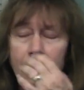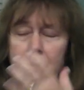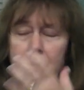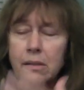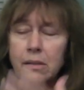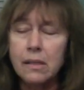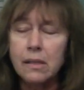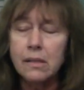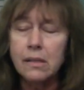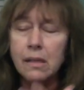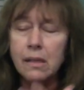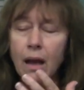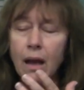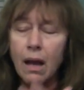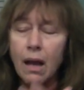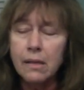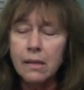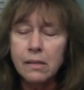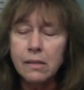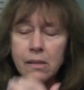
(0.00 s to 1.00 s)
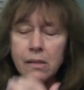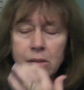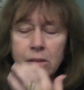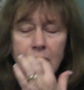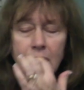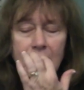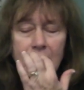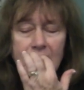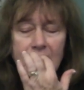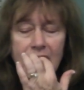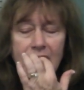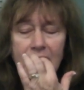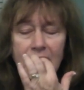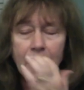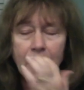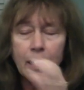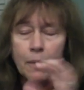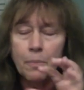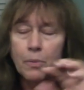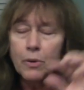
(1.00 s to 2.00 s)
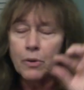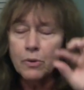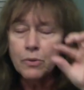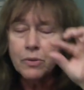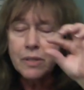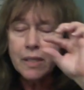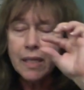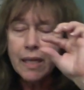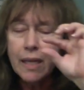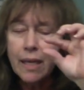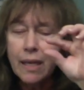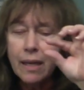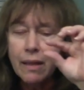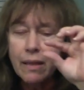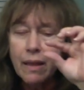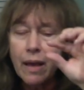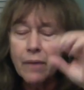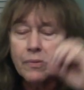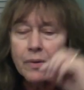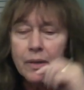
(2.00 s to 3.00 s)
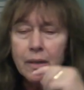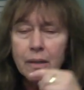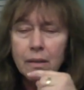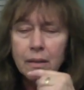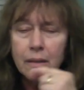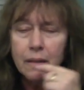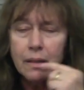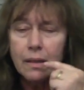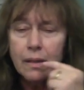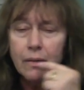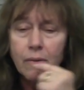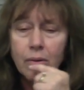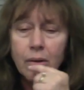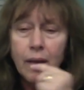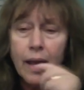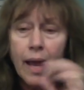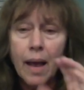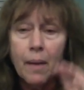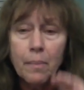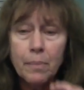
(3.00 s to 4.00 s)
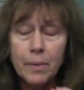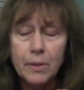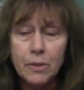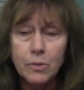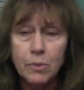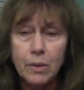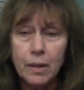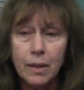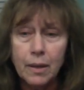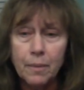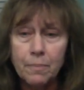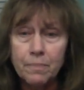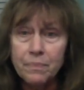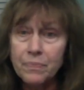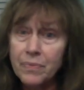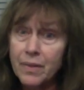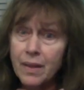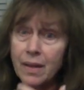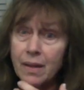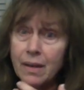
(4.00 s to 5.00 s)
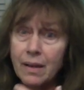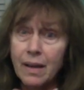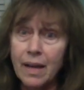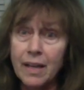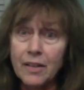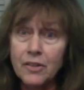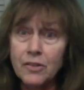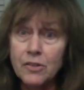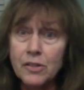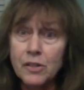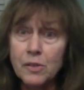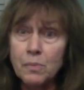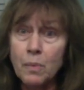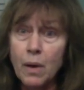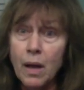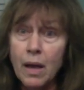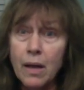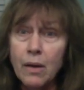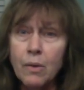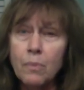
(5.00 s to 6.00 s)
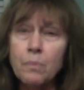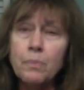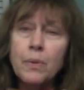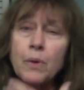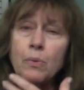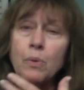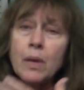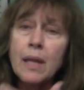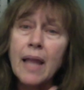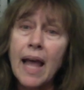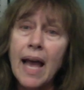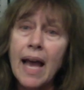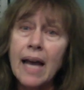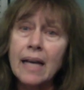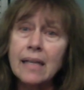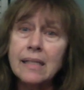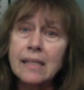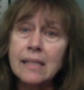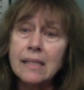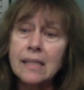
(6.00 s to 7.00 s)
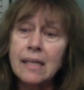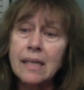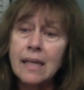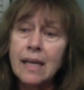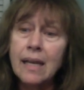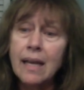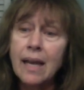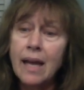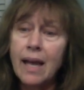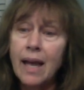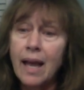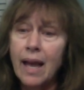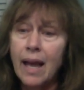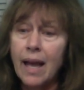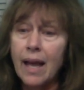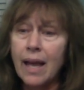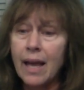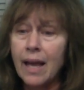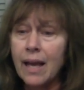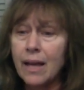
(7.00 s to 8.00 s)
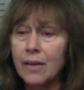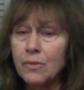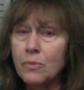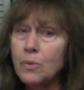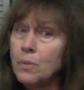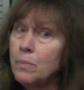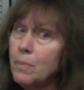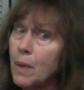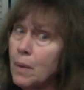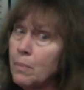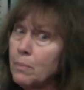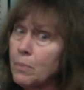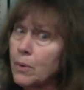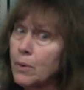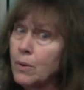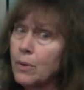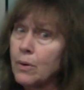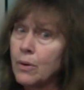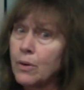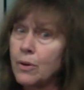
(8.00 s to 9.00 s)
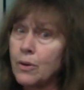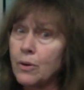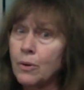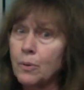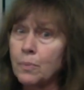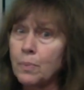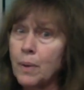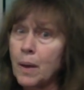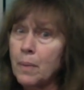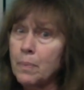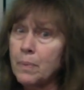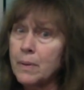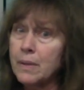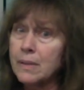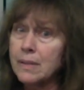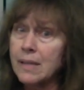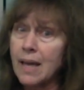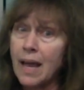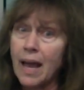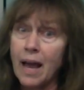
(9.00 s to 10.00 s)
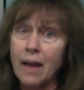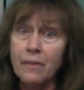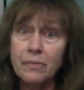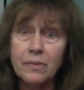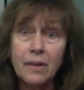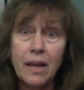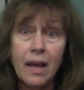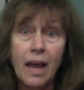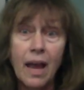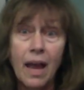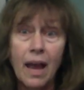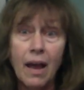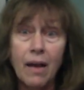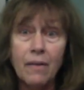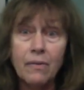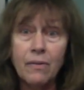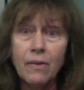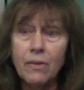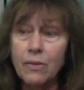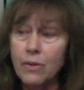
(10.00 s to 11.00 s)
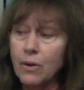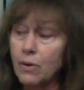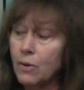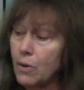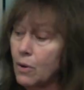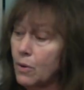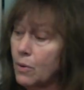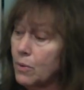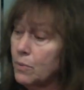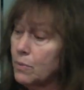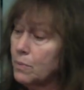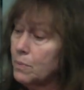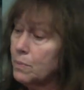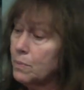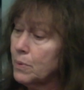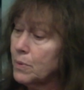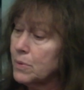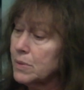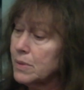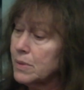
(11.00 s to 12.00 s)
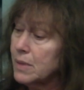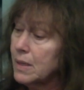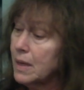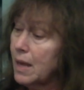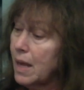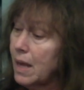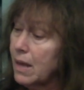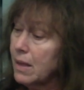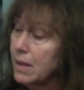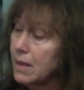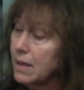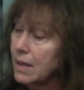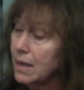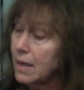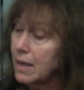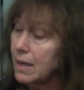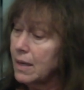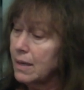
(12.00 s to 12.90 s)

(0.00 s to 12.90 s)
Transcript: Just concentrate on keeping your teeth having a little gap between them and your smile. Be relaxed. And remember, your puppets have to have their own personality.